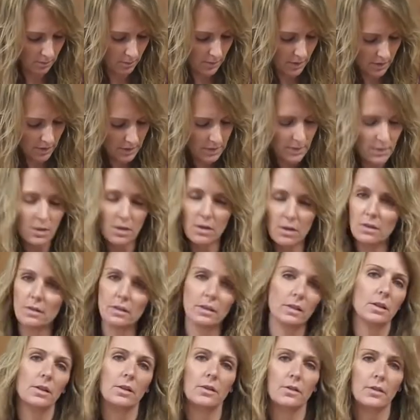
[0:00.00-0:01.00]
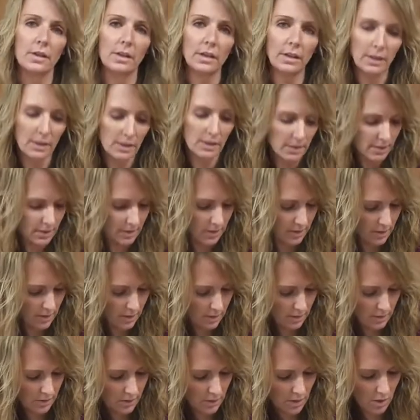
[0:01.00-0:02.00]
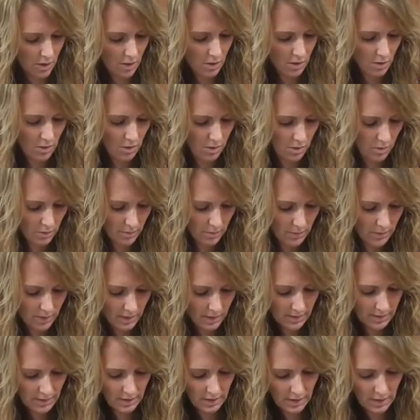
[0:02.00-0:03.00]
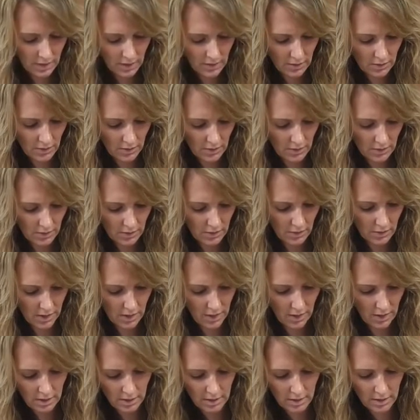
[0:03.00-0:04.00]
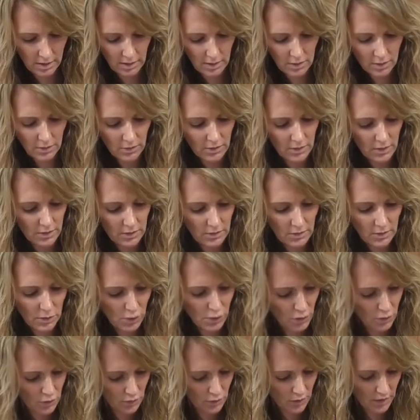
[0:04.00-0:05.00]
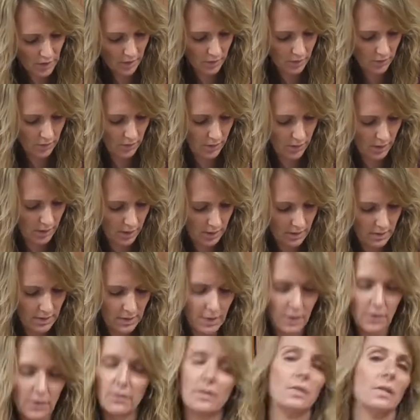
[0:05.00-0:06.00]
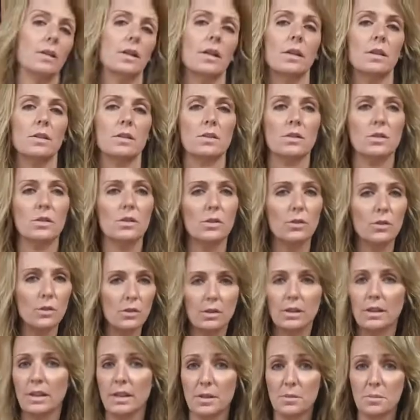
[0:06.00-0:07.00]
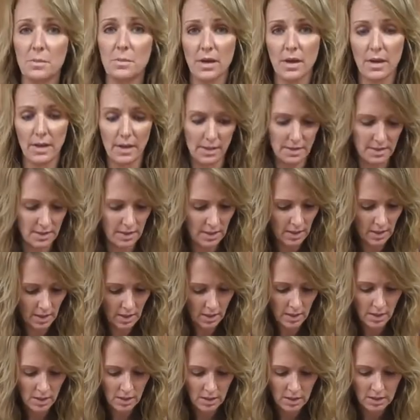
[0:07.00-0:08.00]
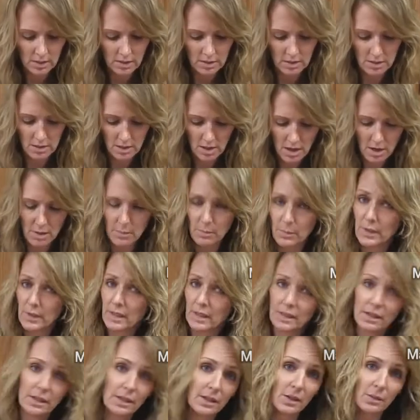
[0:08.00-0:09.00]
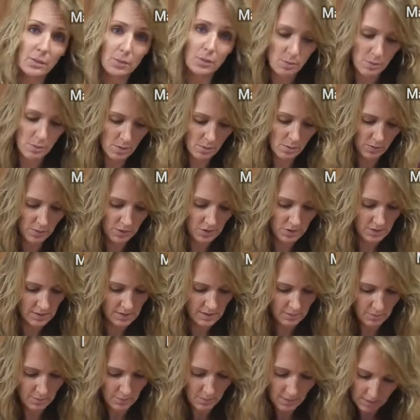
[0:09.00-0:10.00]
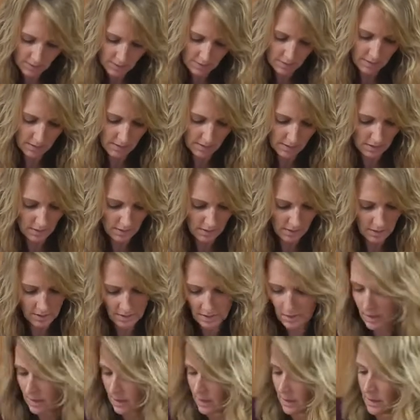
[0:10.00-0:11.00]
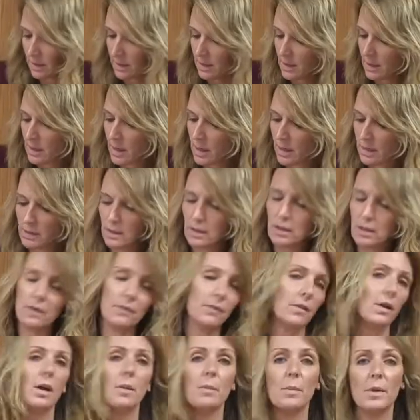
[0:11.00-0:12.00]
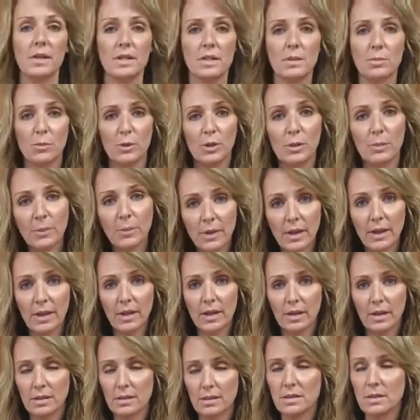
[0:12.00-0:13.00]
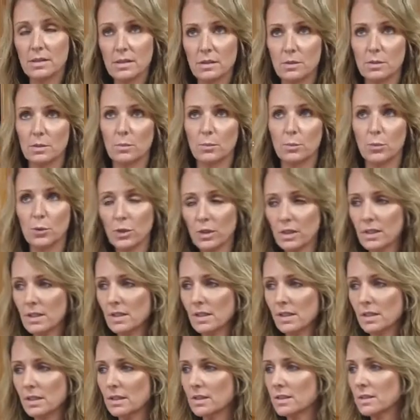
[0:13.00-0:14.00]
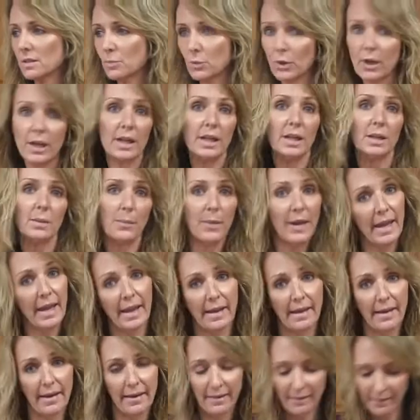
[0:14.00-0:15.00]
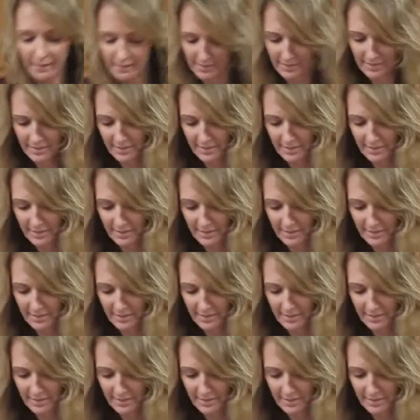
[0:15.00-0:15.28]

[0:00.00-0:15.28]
mixed all the ingredients until it's all mixed together and there's no dry ingredients. Everything is thoroughly combined, not beating it. Remember, just mixing. Then I've got my pre-sprayed pan,